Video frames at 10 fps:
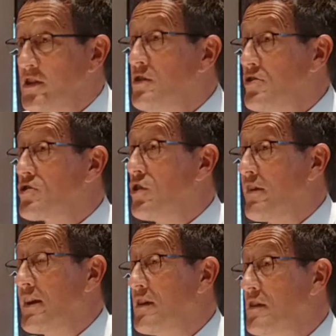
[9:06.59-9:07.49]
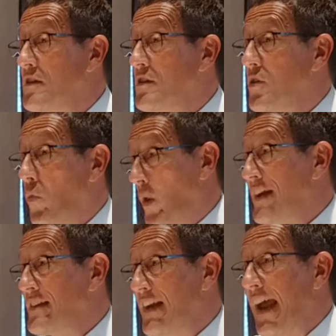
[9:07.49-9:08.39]
a news story.
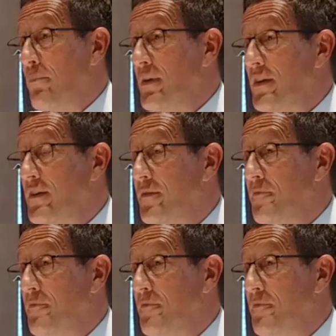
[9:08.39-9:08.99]
Why did it happen?